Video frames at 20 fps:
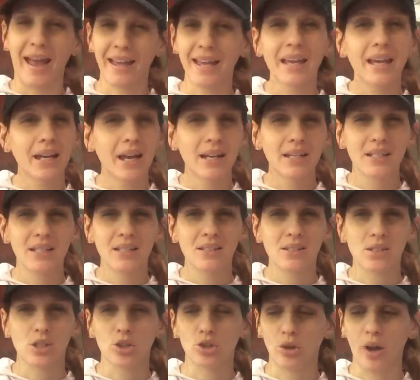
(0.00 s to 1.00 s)
I can get
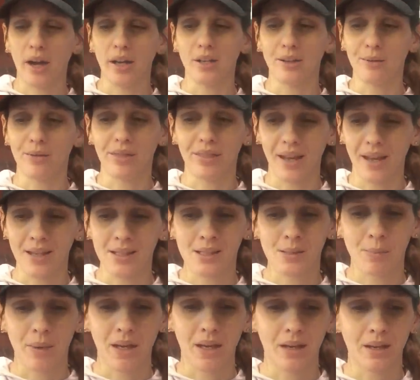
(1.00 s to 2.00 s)
ideas to try new things,
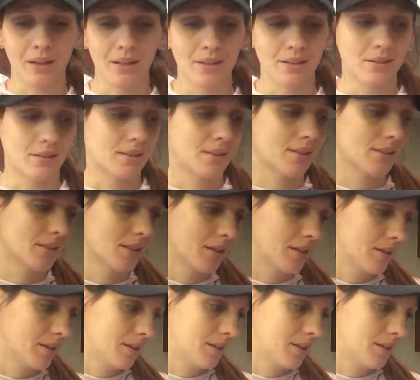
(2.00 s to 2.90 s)
because